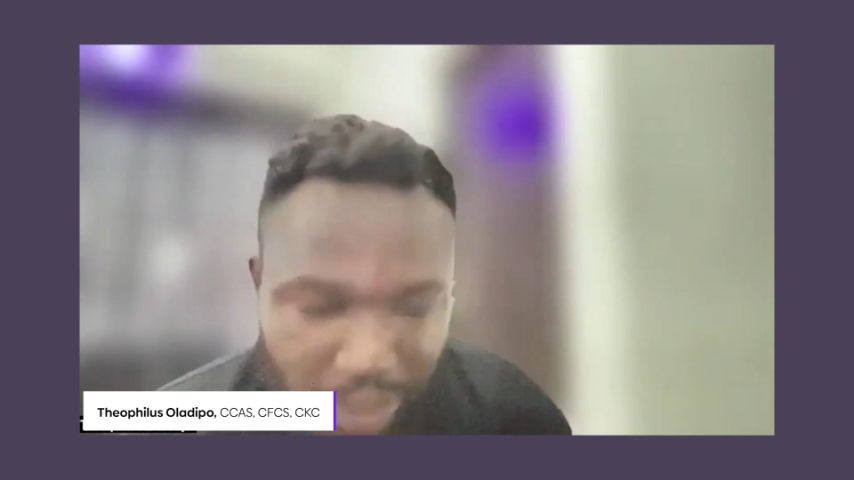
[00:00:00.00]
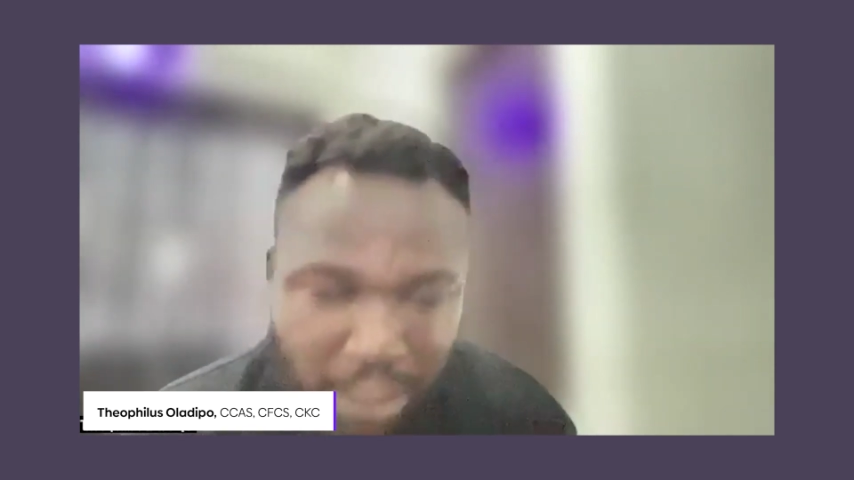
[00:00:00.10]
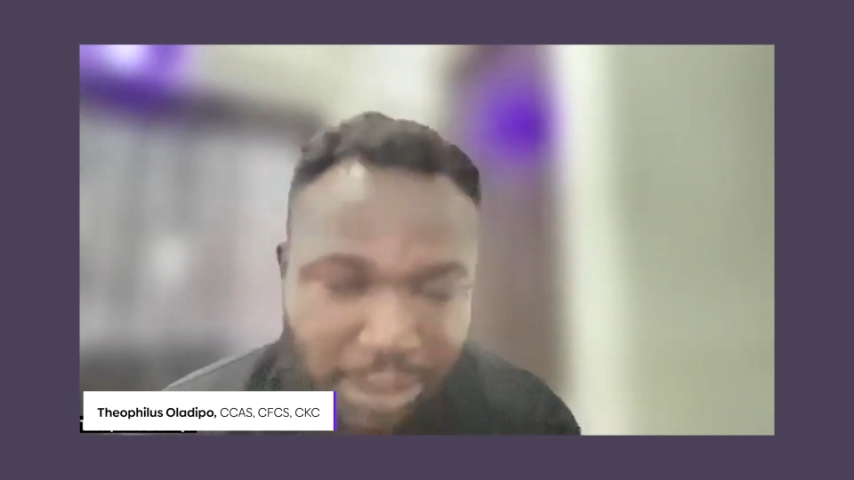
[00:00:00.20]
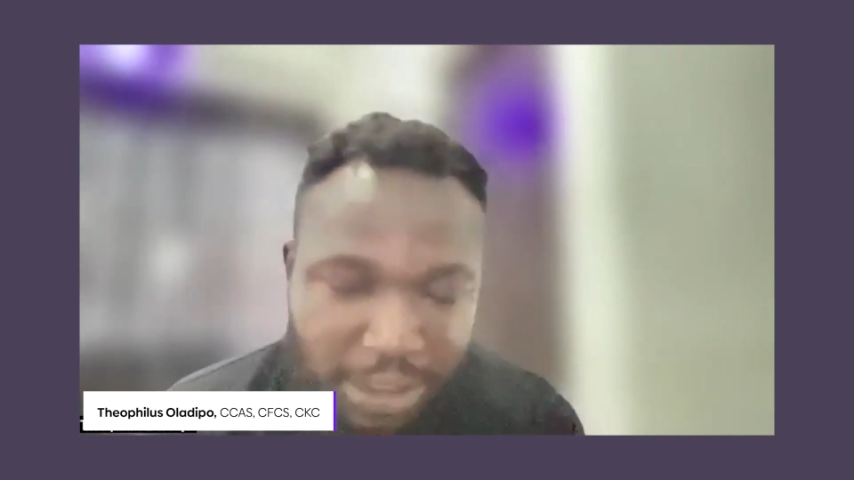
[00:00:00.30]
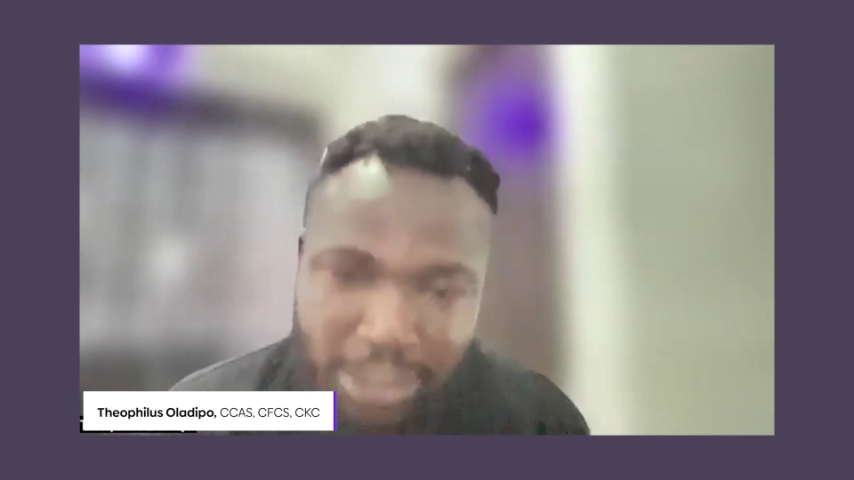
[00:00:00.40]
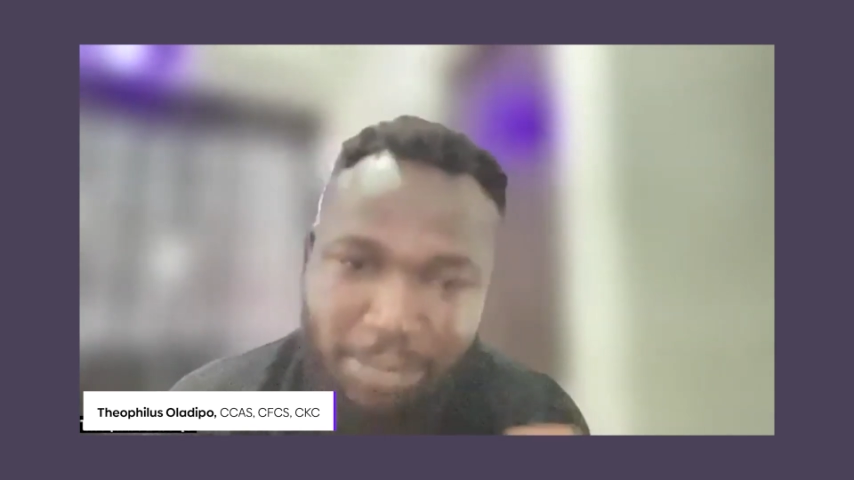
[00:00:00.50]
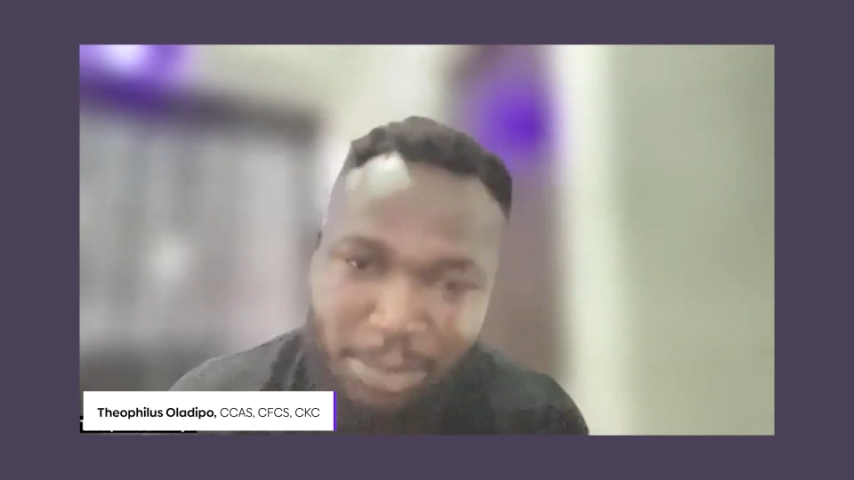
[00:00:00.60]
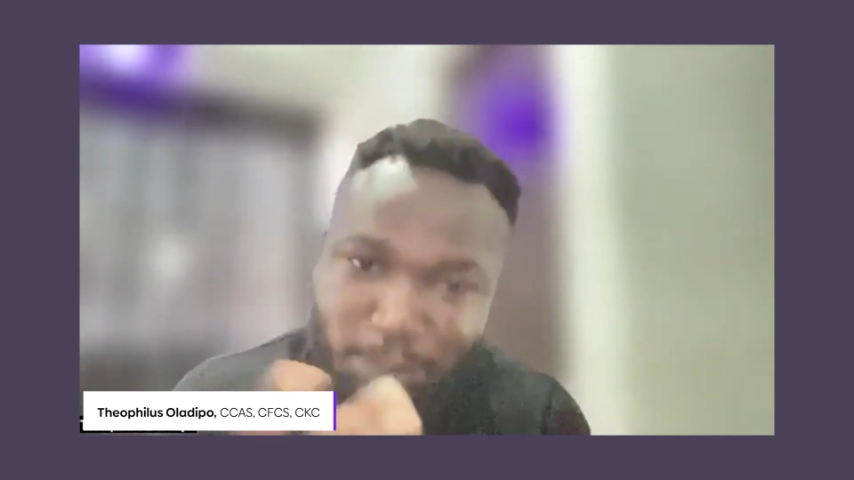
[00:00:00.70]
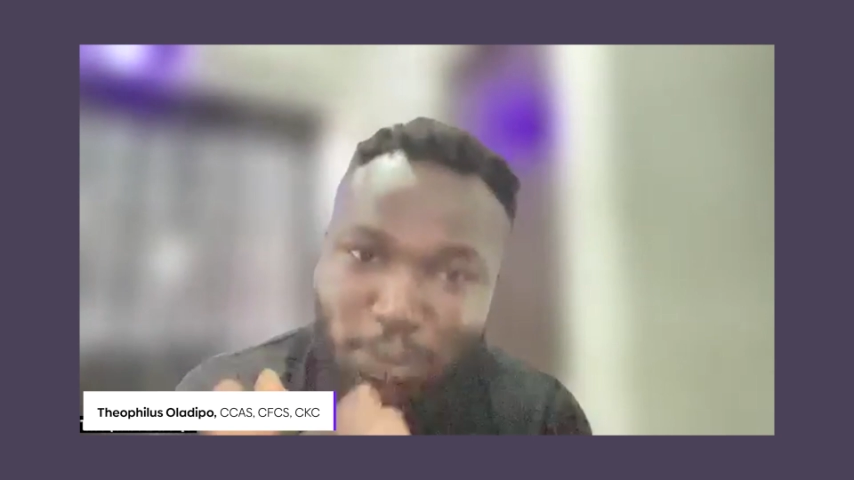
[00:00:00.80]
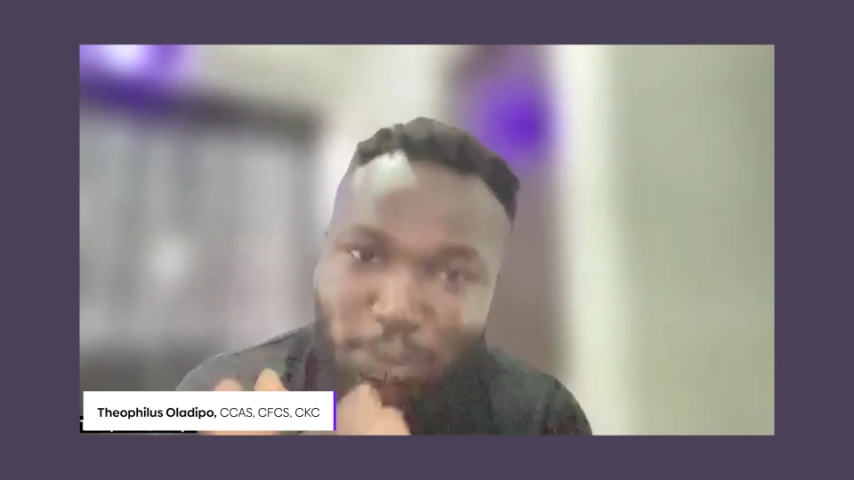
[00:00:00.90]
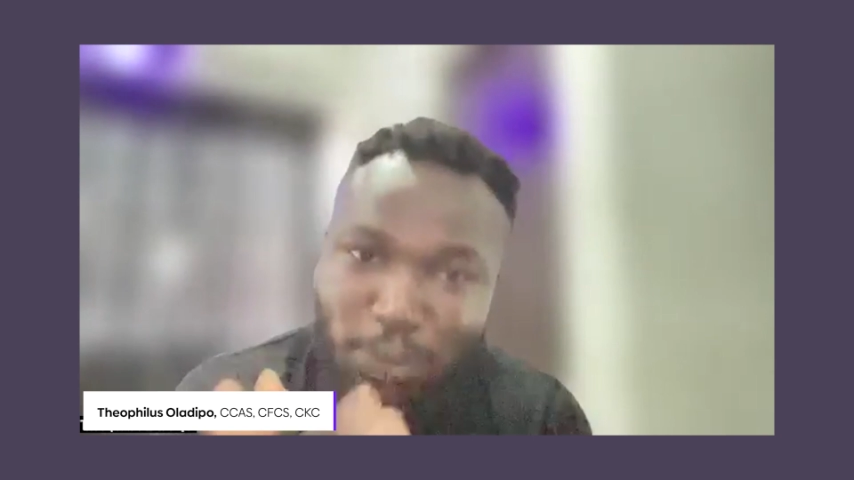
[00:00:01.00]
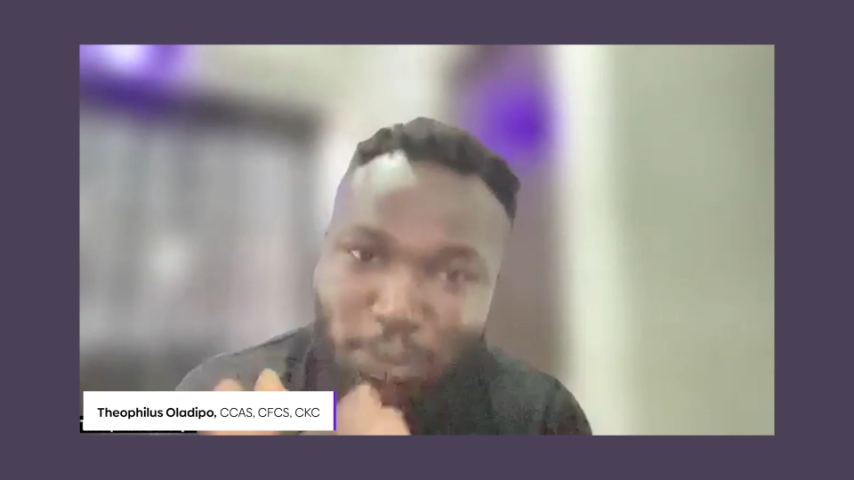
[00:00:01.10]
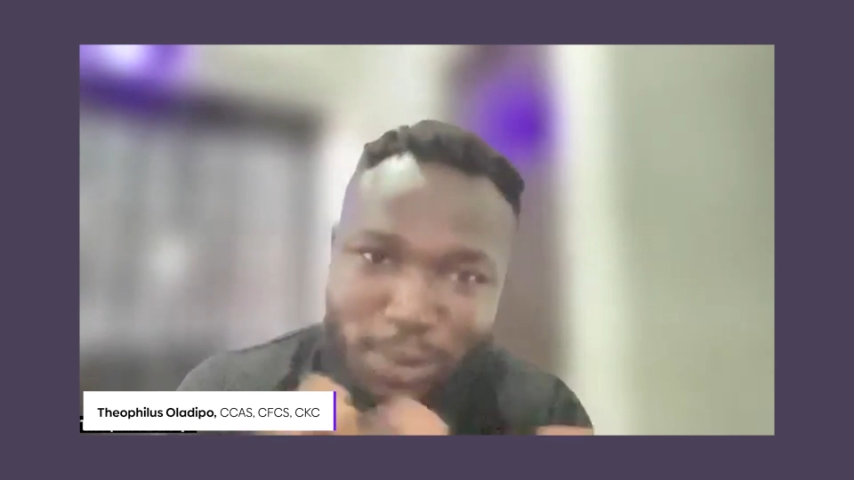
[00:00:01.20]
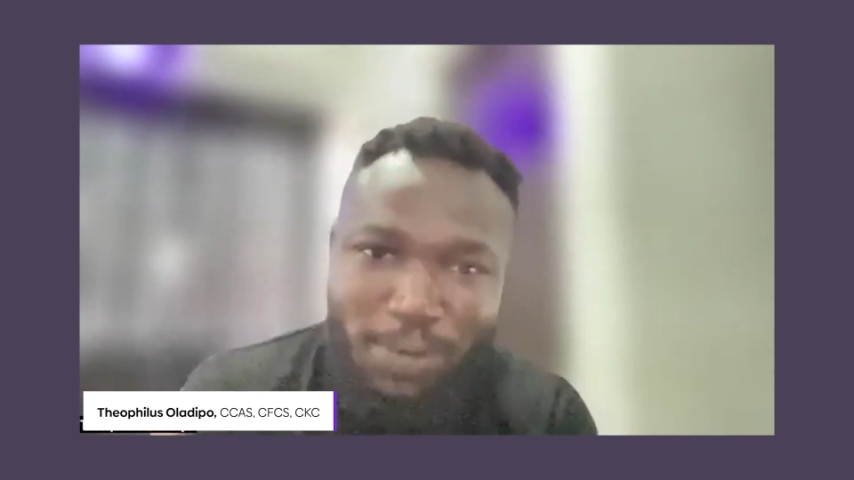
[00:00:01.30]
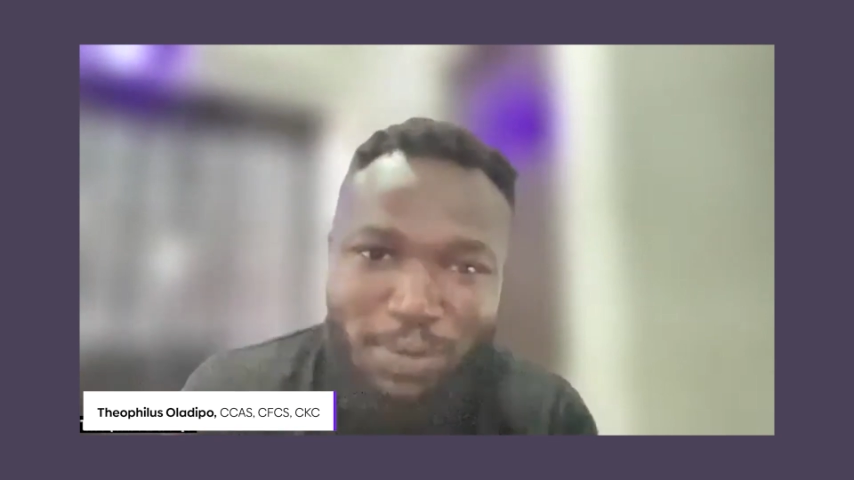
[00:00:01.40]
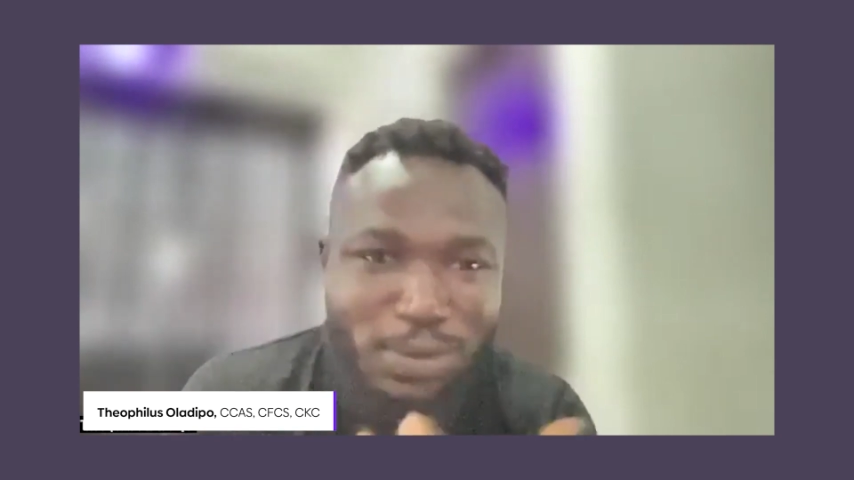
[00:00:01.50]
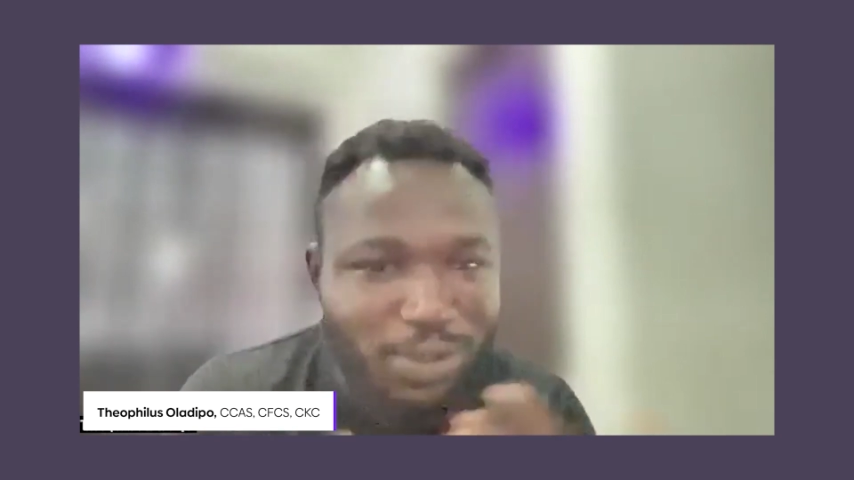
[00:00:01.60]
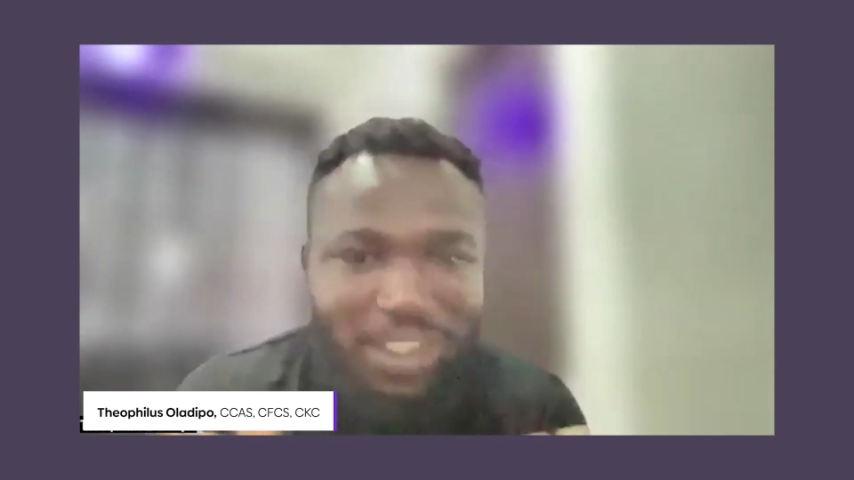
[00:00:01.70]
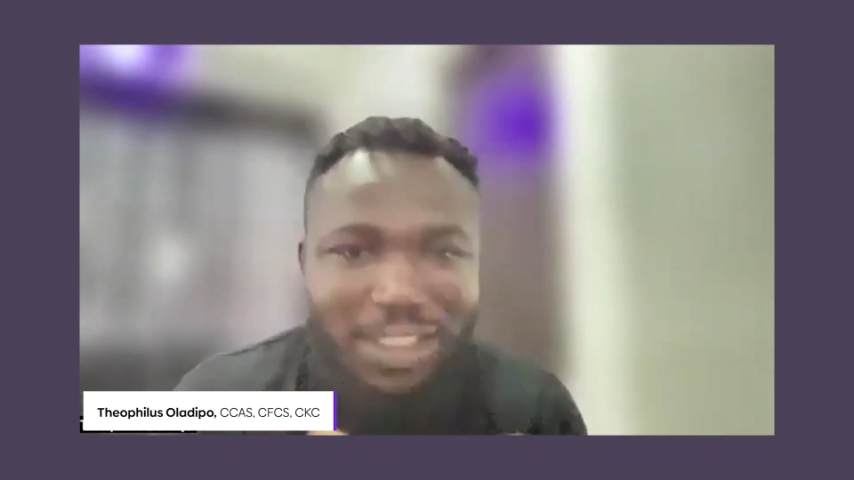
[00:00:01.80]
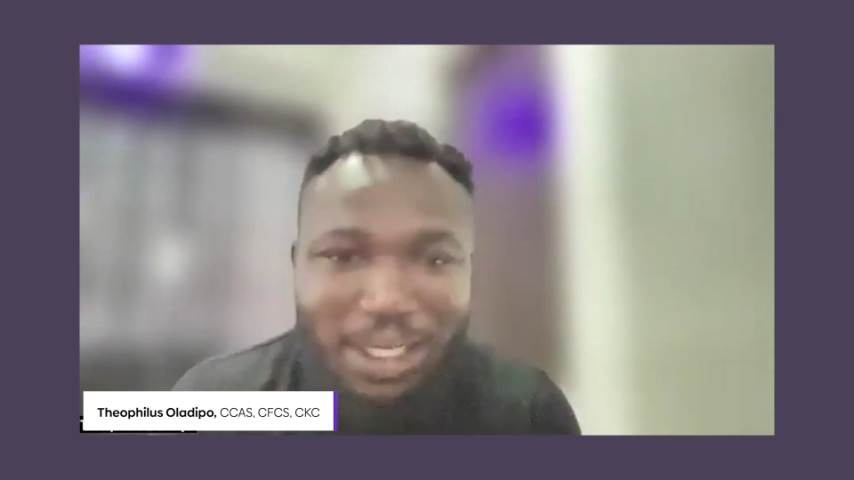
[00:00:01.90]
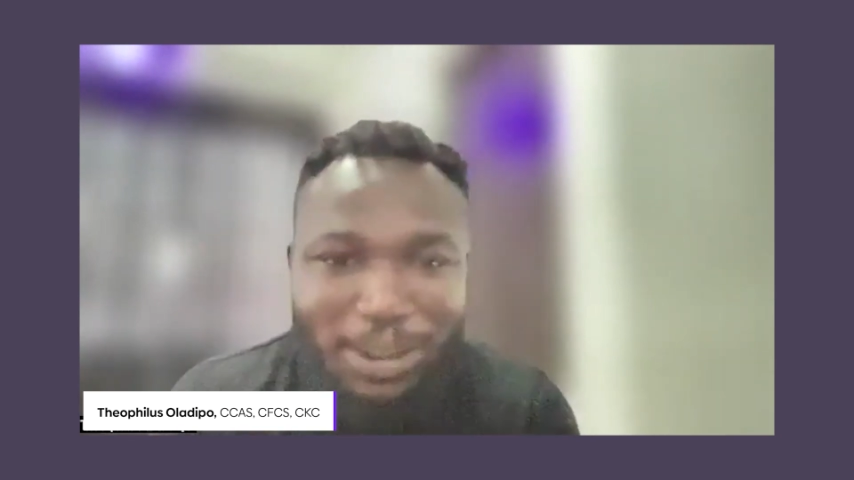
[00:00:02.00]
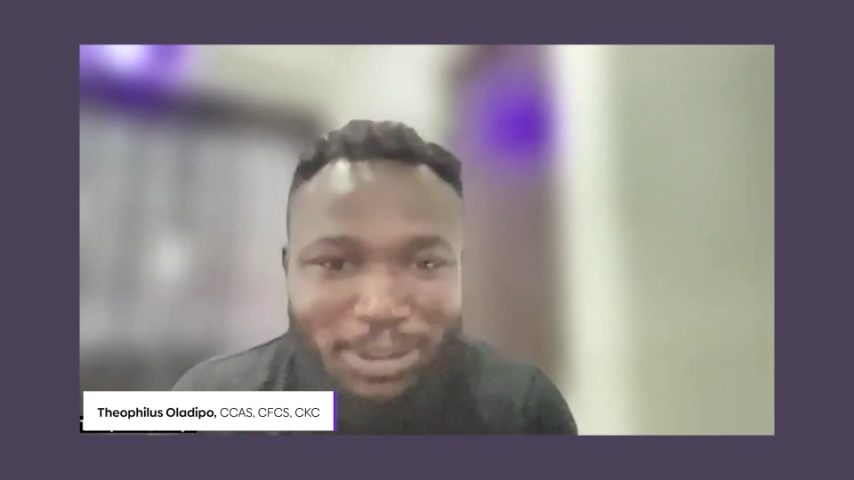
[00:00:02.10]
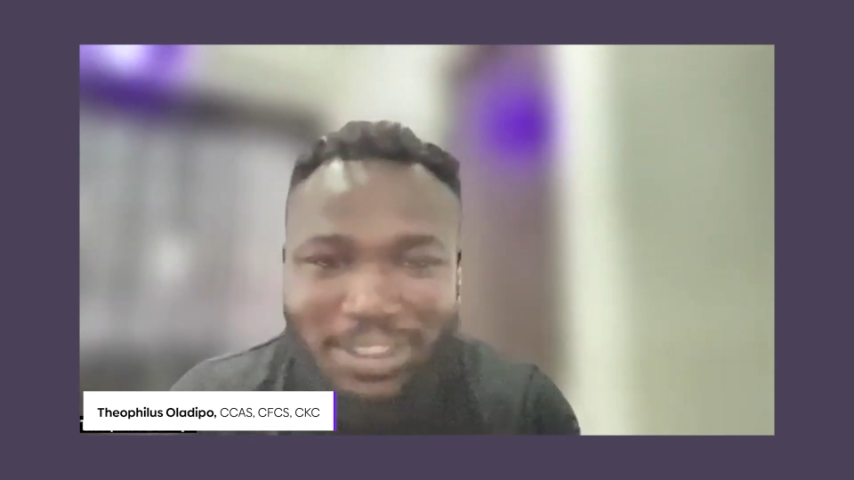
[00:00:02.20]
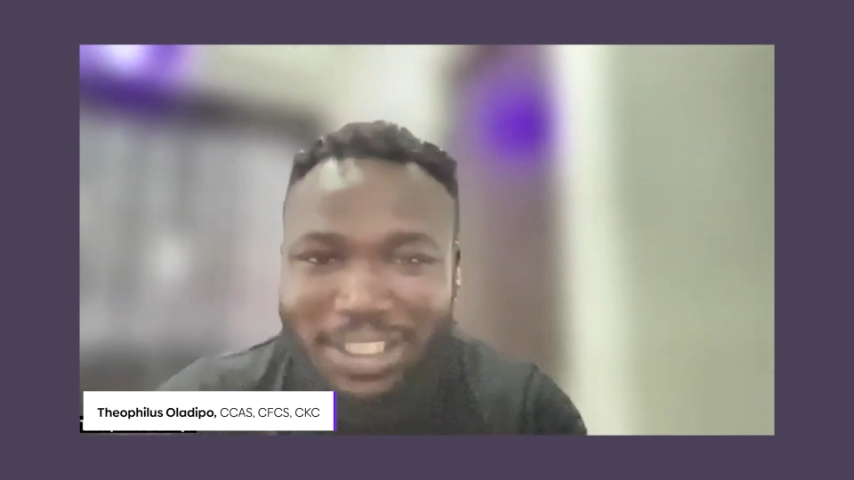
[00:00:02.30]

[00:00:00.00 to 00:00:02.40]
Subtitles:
And then, but some of those things are not